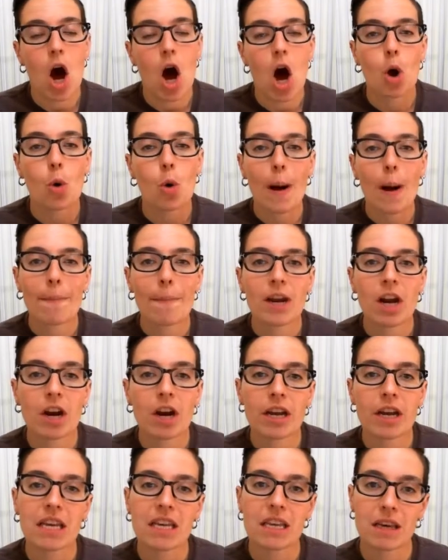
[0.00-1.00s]
a
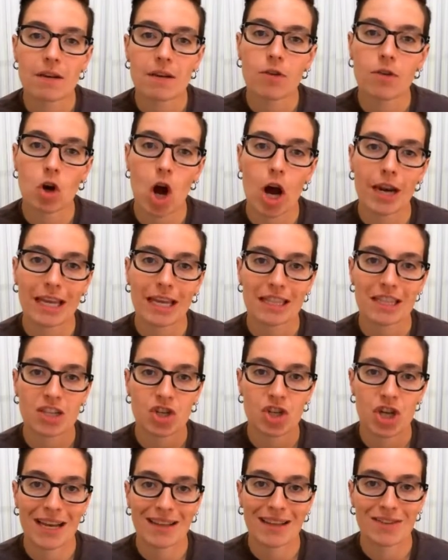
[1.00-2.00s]
webinar can give your audience a
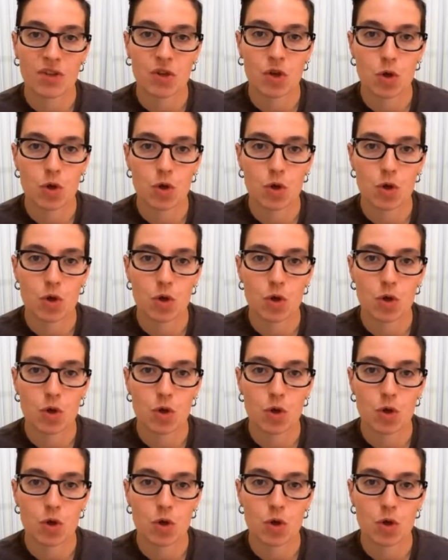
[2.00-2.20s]
chance